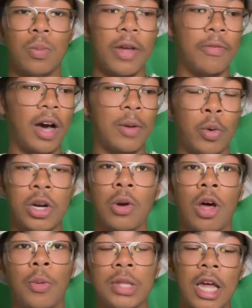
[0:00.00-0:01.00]
if i went
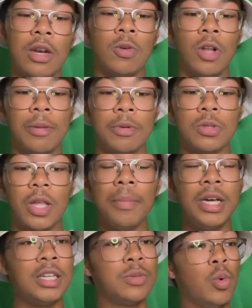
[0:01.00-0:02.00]
along with that no labels thing
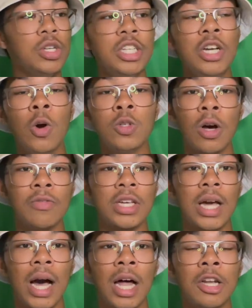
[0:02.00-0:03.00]
because once she goes off to
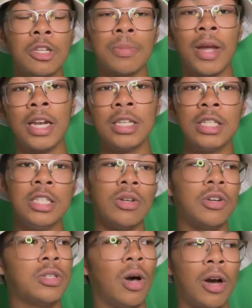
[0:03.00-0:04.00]
college man and she
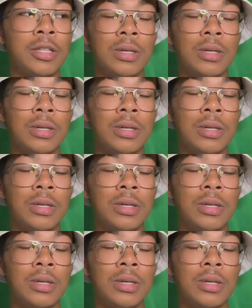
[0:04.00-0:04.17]
starts talking